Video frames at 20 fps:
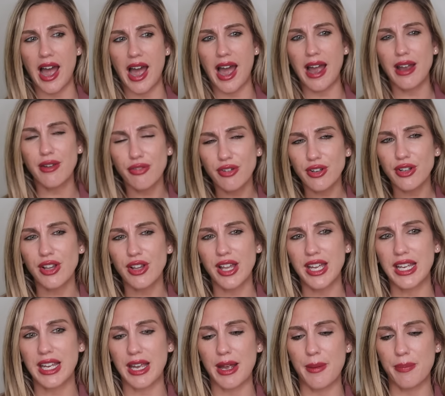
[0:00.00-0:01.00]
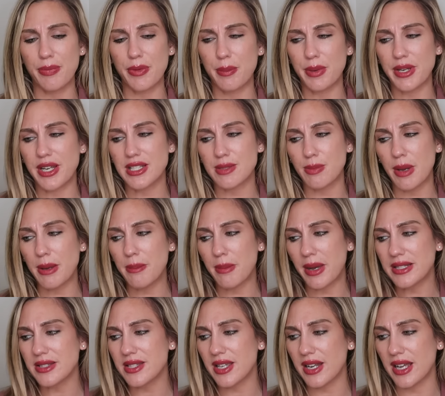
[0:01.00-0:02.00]
I feel like, because my
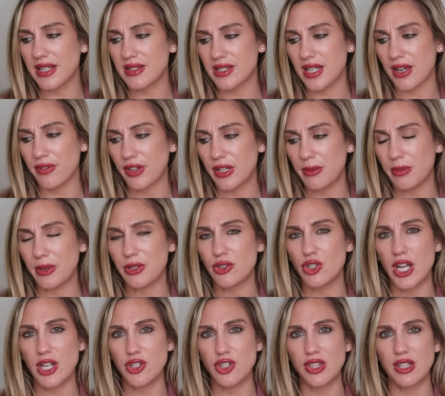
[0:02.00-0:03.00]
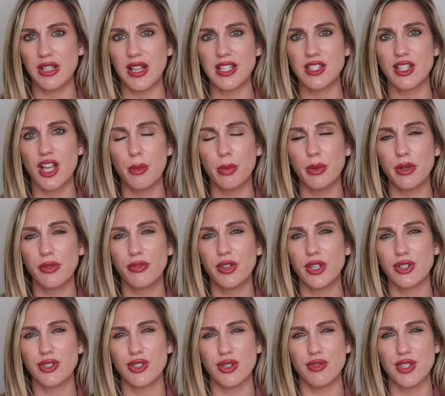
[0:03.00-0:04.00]
mindset has definitely been changing the last couple of
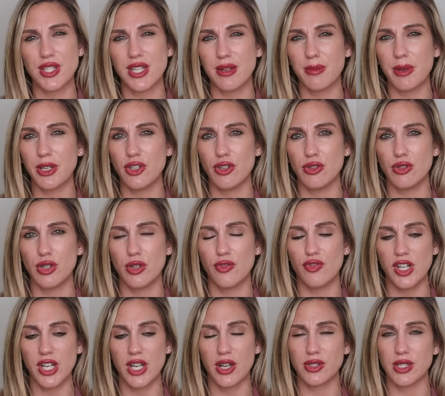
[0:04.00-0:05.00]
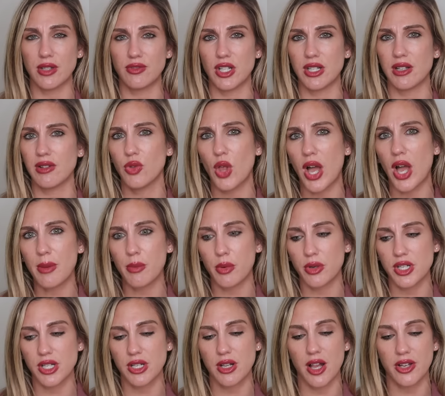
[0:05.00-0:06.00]
years, you've seen in my YouTube videos, I've done a lot
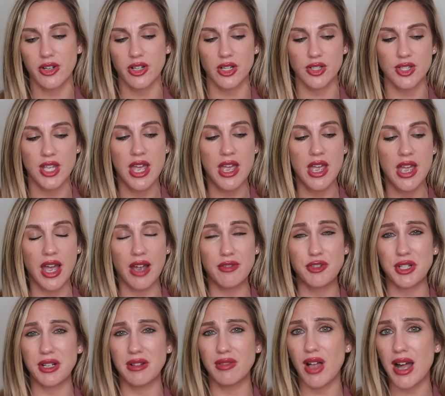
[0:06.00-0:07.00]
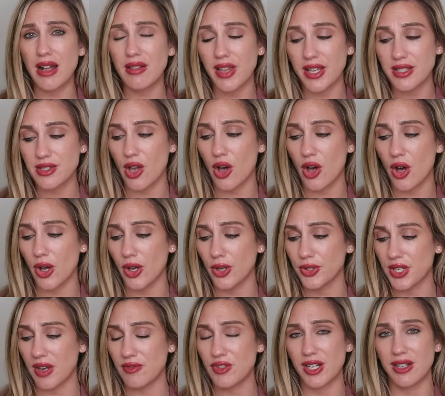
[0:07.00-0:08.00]
more declutters, I've done a lot less
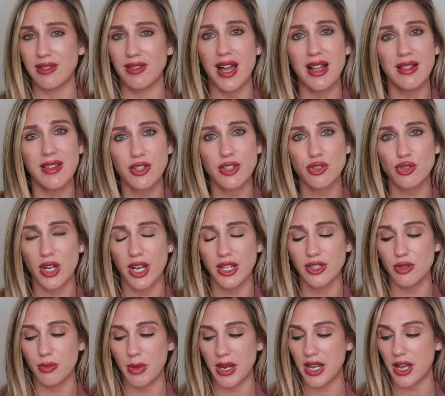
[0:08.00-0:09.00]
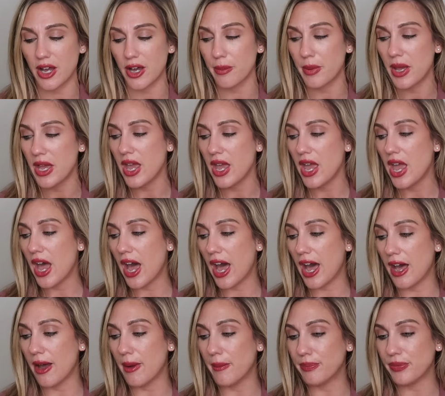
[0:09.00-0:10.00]
hauls, I've done a lot less trying new makeup.
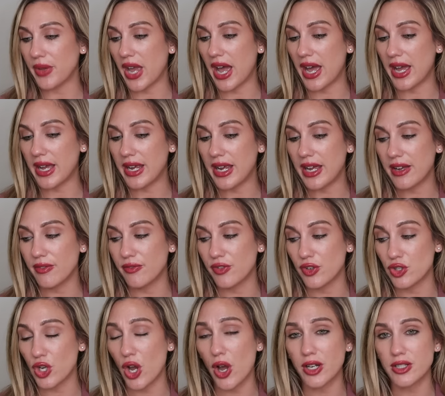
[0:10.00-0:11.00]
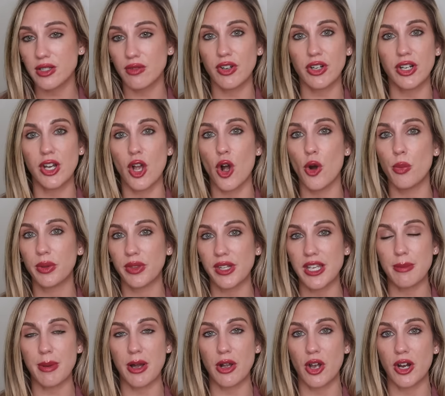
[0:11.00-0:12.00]
I have talked very
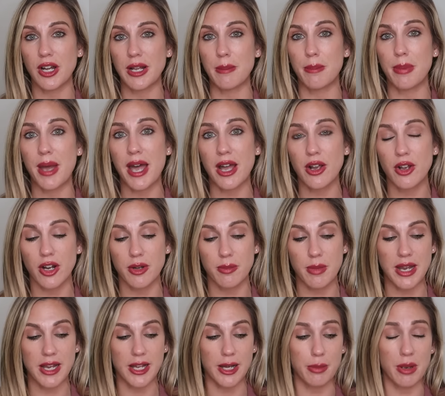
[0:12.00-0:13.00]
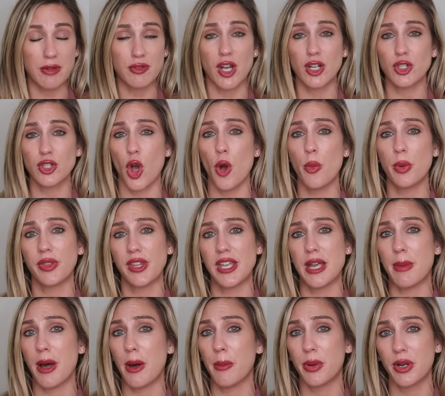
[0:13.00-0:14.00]
openly about cutting back on makeup. I've talked openly
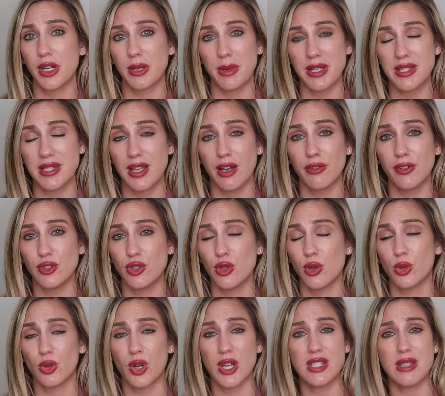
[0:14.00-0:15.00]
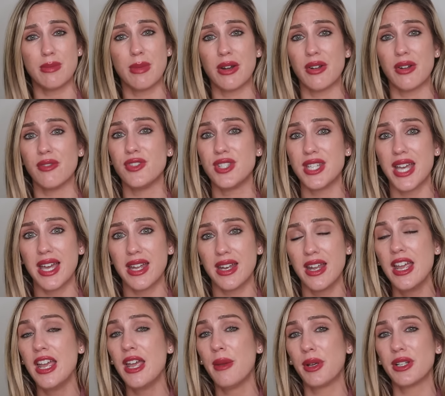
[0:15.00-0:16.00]
about putting myself into a crazy amount of
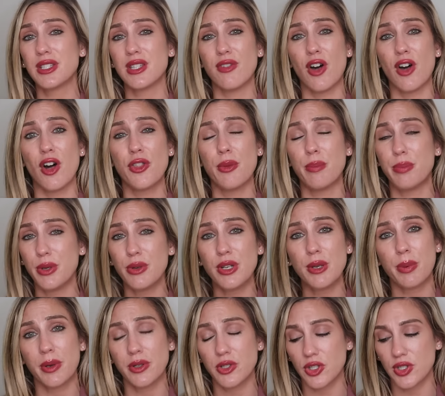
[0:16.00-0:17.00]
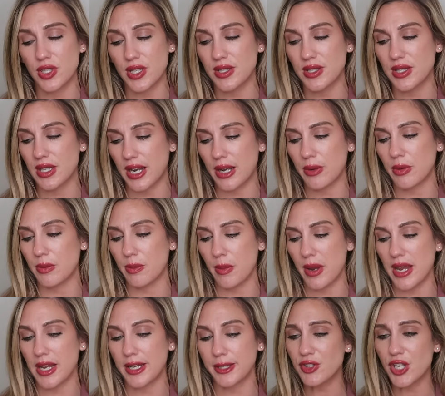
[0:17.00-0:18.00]
debt because of all the beauty purchases that I would
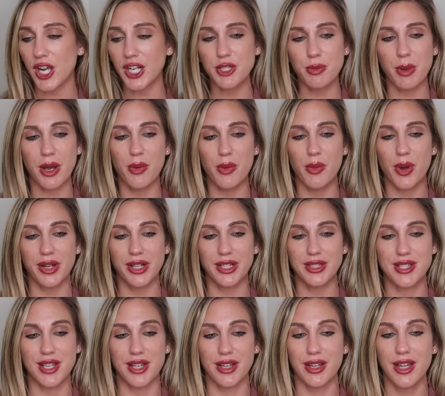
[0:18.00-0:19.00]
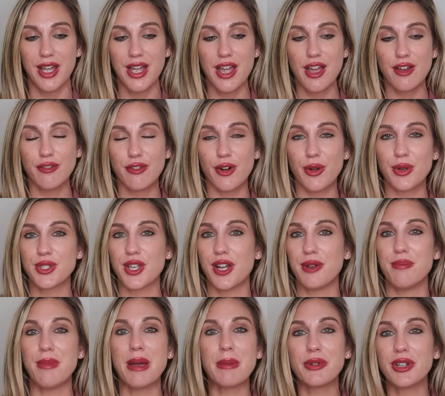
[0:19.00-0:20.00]
make. I've talked about wanting to focus
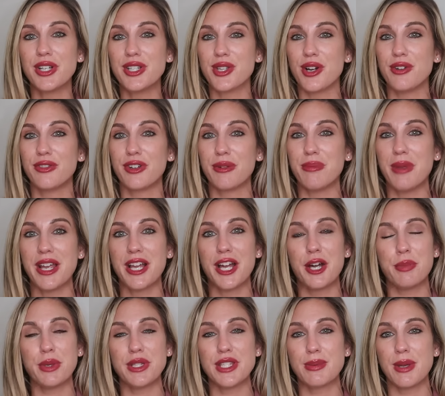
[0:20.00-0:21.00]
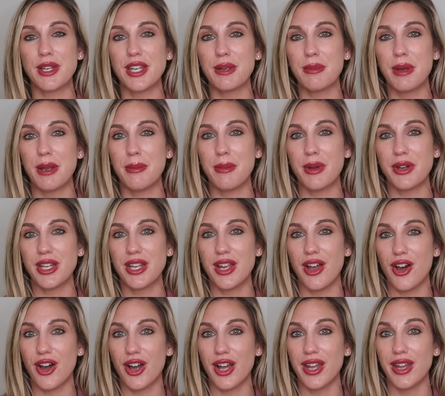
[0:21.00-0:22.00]
on memories over makeup and spending my money
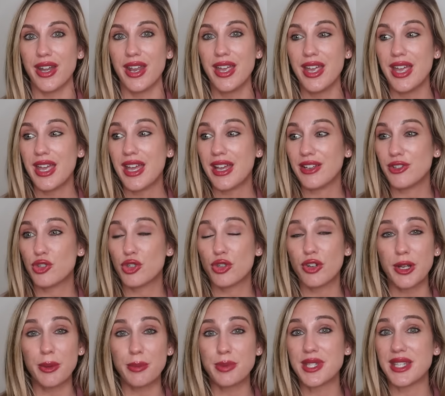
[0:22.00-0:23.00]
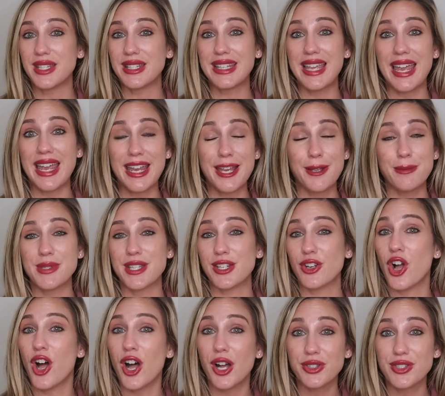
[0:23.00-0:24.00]
on trips and games
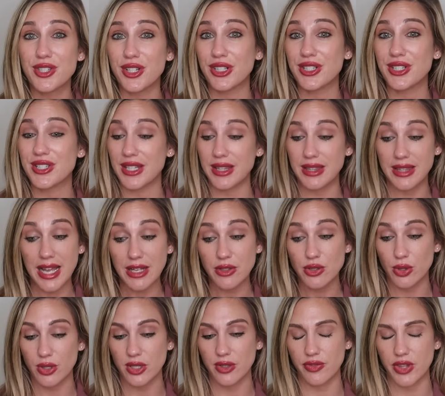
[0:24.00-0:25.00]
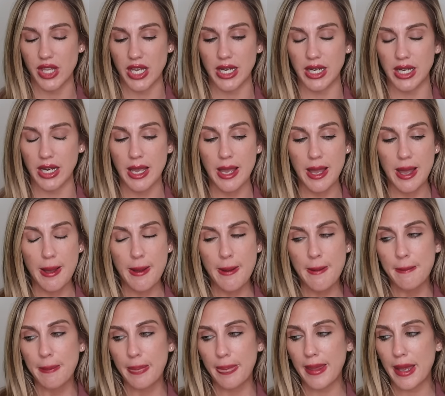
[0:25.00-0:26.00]
and concerts and that sort of thing.
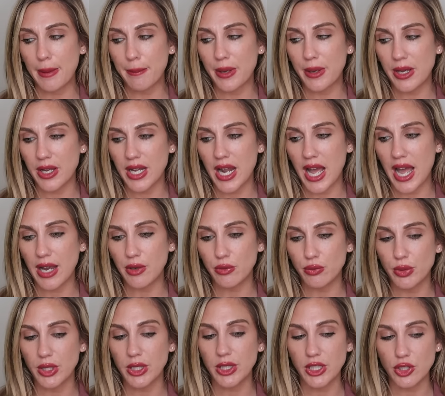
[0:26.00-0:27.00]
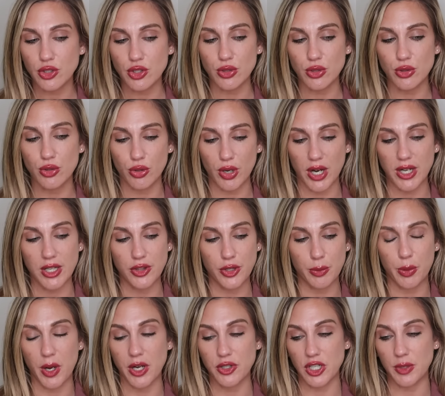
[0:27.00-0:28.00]
But I really do credit
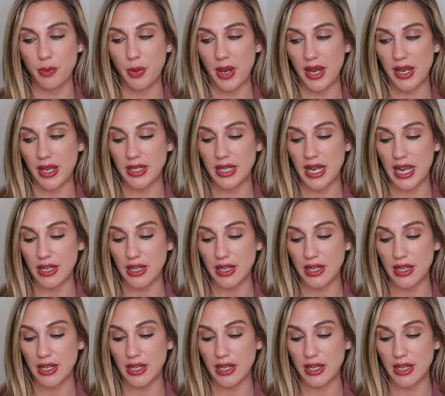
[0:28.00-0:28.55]
the Project Pan.